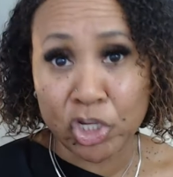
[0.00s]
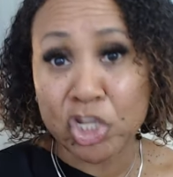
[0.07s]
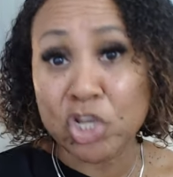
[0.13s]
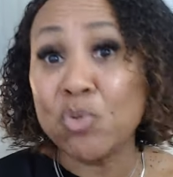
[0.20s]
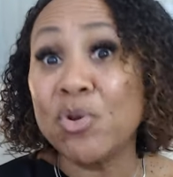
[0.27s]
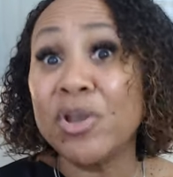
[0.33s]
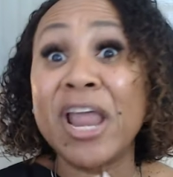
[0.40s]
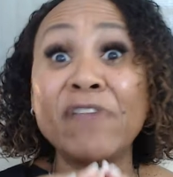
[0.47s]

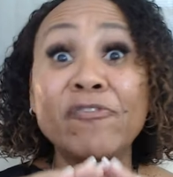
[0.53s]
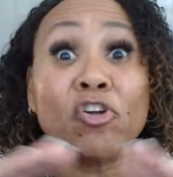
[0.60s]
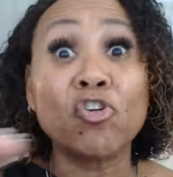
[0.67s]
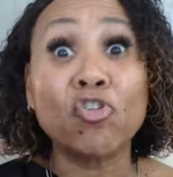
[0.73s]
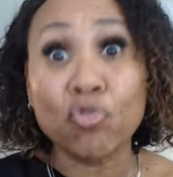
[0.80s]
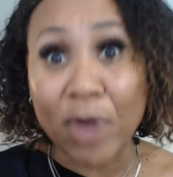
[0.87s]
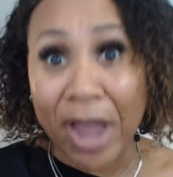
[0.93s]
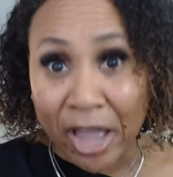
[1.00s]
You never
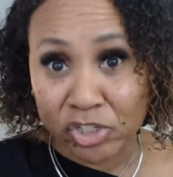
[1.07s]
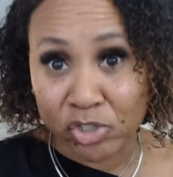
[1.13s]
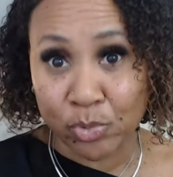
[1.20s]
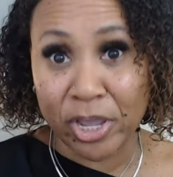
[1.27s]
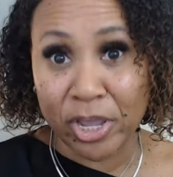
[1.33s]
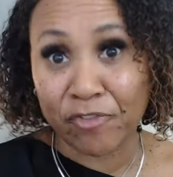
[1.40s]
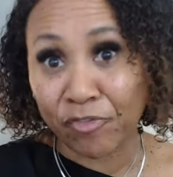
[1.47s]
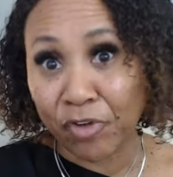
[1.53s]

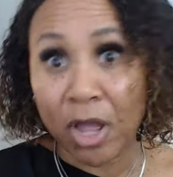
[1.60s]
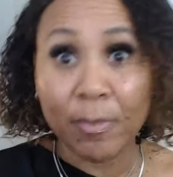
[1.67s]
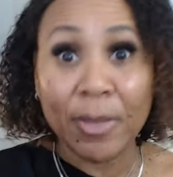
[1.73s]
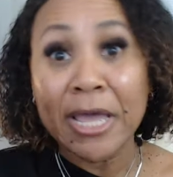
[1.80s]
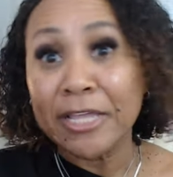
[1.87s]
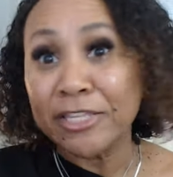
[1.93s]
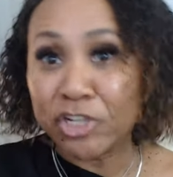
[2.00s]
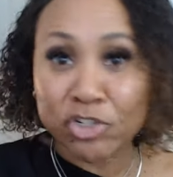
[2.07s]
graduate from
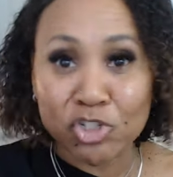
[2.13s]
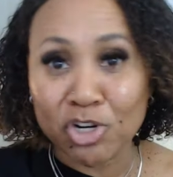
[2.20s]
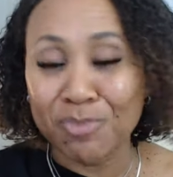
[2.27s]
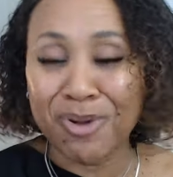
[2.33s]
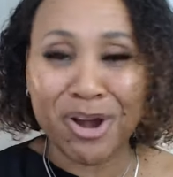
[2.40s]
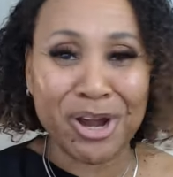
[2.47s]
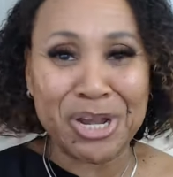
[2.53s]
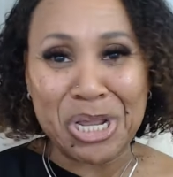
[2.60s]
digital
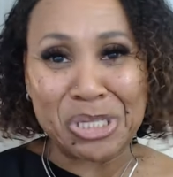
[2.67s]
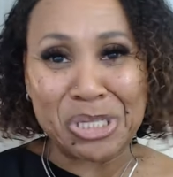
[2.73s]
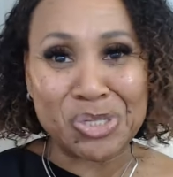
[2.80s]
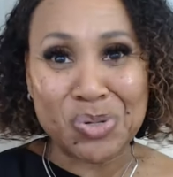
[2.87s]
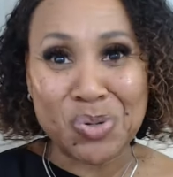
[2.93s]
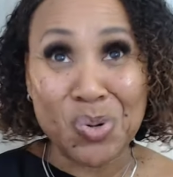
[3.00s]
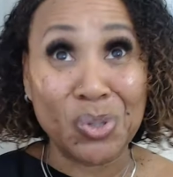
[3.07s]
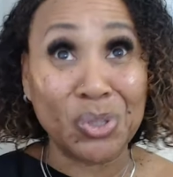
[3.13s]
marketing
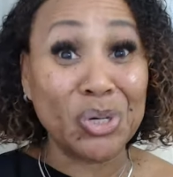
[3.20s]
school.